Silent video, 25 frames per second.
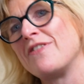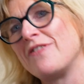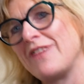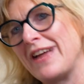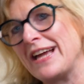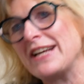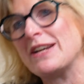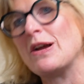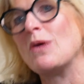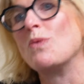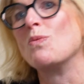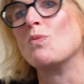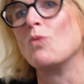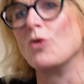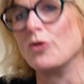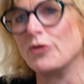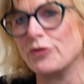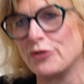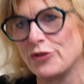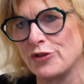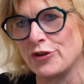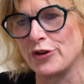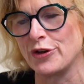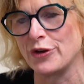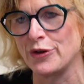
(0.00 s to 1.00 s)
they don't
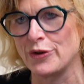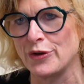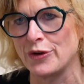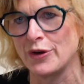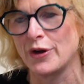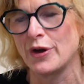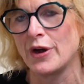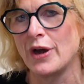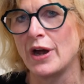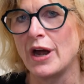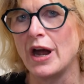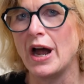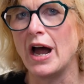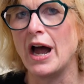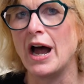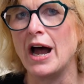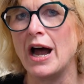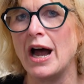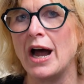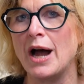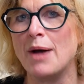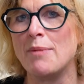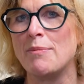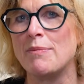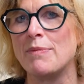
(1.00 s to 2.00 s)
want to.
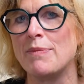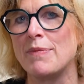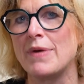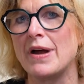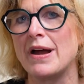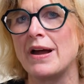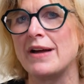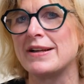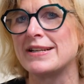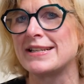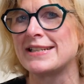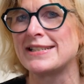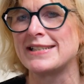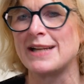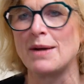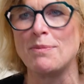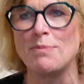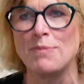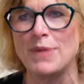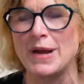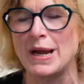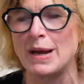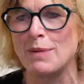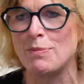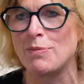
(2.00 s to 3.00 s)
Some
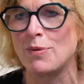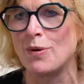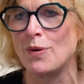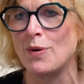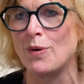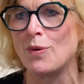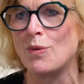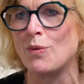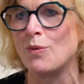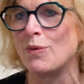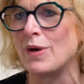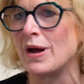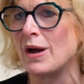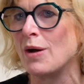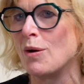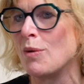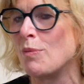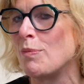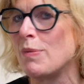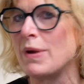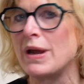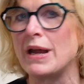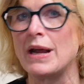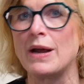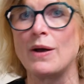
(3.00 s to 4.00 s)
people will
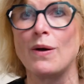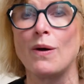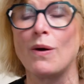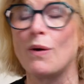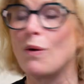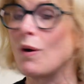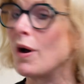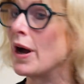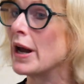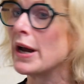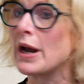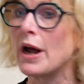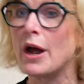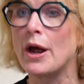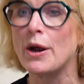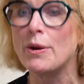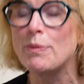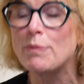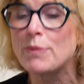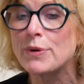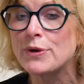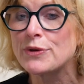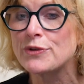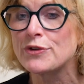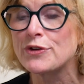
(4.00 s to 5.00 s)
be quite
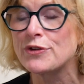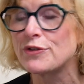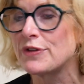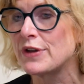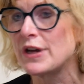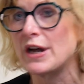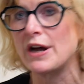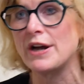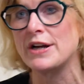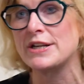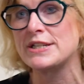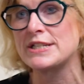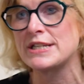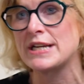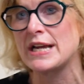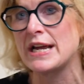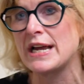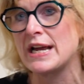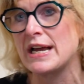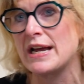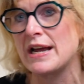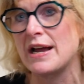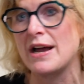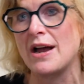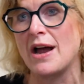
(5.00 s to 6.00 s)
open to the
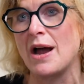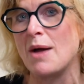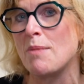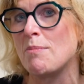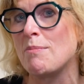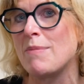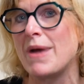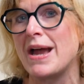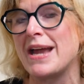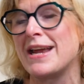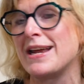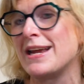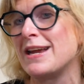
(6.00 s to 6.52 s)
idea and may